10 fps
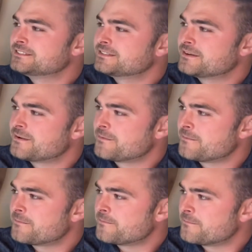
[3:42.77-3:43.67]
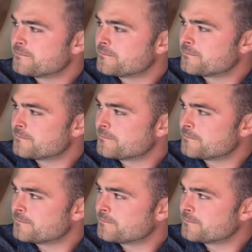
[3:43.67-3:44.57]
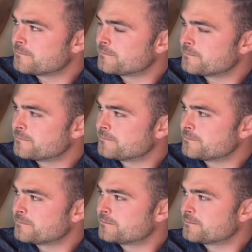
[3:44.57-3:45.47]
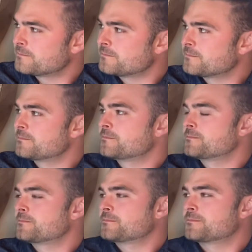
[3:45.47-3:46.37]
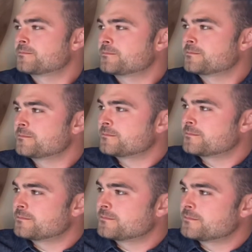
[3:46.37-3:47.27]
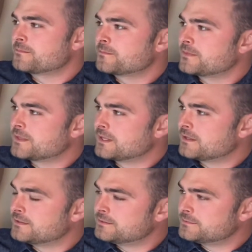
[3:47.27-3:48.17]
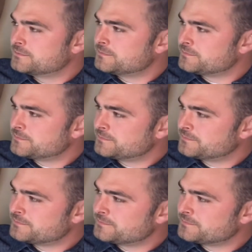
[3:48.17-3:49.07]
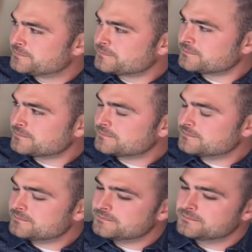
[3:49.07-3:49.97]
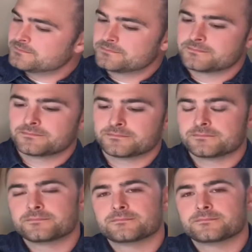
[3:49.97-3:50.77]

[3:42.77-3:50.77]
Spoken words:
This person isn't speaking.